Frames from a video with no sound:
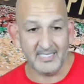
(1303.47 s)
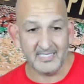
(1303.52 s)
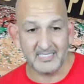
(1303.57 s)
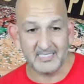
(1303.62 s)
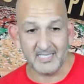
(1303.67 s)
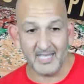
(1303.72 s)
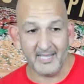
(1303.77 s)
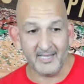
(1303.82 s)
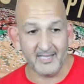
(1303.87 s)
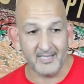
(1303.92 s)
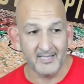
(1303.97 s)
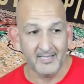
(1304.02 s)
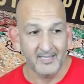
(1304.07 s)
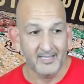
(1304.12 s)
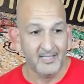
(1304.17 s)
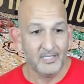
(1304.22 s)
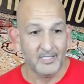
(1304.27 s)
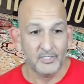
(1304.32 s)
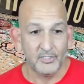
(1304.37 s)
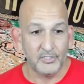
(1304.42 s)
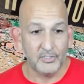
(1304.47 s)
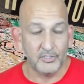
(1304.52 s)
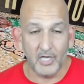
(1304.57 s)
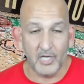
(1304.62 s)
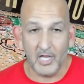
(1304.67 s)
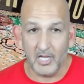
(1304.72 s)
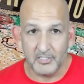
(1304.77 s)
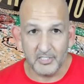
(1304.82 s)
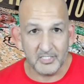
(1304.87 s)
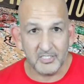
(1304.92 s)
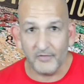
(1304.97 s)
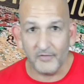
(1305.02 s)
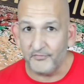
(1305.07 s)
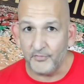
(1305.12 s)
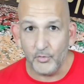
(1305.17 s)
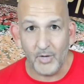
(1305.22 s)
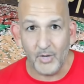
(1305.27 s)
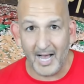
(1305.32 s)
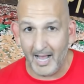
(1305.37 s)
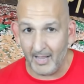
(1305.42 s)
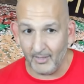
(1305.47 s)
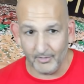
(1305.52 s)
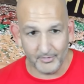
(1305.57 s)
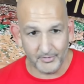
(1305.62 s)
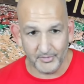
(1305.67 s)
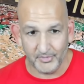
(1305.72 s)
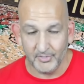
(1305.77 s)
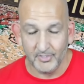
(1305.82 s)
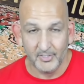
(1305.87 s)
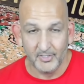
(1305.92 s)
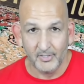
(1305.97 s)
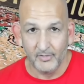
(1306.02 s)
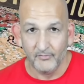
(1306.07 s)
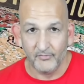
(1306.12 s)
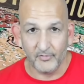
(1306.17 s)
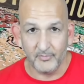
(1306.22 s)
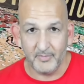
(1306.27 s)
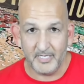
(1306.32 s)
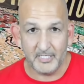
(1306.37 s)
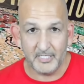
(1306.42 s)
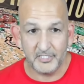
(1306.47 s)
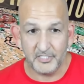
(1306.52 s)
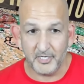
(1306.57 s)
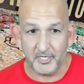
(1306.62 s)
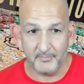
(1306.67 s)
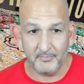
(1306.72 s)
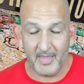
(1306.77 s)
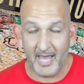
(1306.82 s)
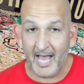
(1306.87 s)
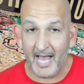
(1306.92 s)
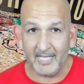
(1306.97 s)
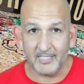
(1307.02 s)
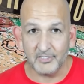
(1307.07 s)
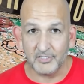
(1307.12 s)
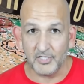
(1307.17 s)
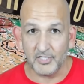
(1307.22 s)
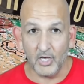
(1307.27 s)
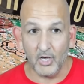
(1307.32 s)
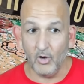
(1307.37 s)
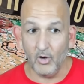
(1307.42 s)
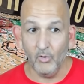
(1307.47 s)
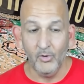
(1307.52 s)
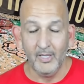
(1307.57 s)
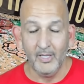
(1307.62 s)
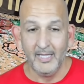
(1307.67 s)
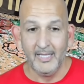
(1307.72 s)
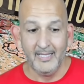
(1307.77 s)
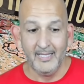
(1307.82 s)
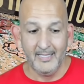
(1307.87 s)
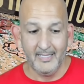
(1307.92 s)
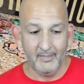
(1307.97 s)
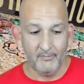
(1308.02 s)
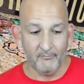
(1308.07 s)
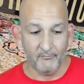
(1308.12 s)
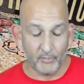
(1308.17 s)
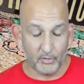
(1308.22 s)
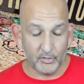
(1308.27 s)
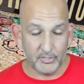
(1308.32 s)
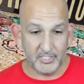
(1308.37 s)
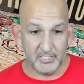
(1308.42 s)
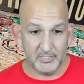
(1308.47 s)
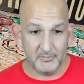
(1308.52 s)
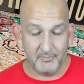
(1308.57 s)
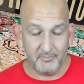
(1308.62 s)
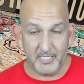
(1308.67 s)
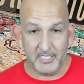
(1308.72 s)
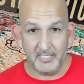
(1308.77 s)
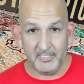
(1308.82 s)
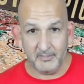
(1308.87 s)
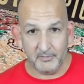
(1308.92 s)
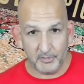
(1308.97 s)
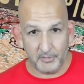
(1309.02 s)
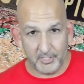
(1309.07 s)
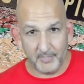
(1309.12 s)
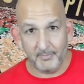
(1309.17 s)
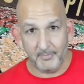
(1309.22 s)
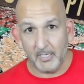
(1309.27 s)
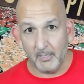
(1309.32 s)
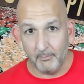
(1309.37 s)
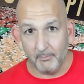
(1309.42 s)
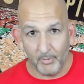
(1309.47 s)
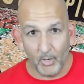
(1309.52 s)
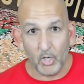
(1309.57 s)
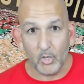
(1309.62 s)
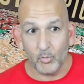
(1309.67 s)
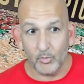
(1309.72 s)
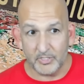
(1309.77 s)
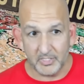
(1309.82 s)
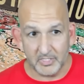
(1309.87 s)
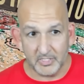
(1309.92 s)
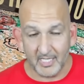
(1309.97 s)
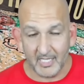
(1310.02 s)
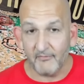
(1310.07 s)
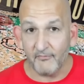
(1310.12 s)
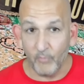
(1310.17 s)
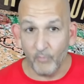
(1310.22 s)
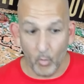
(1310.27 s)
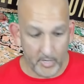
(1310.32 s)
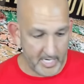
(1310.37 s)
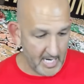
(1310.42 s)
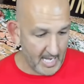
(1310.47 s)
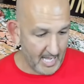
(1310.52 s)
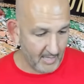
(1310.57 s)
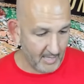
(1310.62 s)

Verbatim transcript: It's like just a few dollars for me to ship that. So versus me shipping a book, which is like $40.